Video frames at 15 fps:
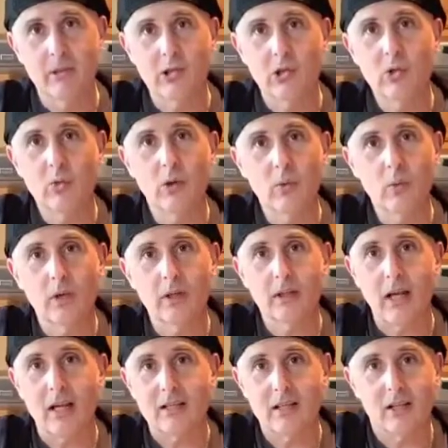But 211,
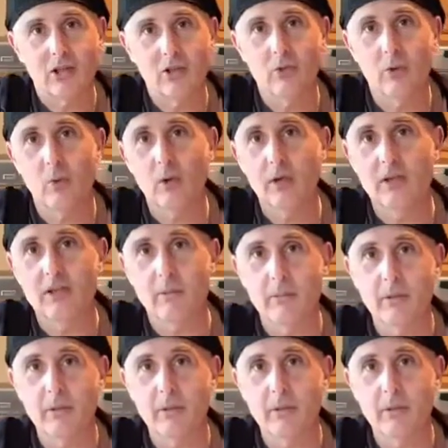Contact 211 is a